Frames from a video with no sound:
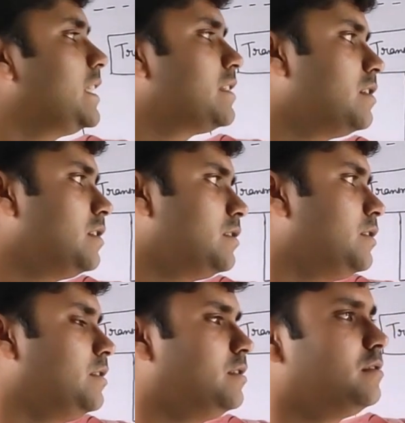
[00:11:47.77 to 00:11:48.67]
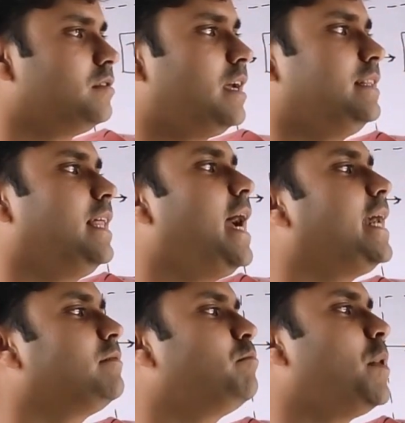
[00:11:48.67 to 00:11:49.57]
destination, and
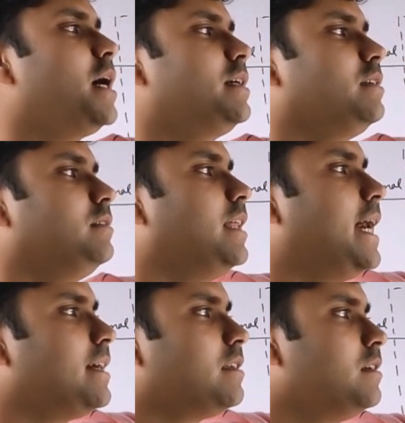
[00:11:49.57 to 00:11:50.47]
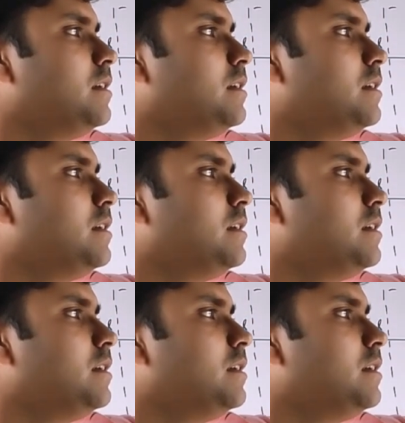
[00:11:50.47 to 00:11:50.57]
that part, that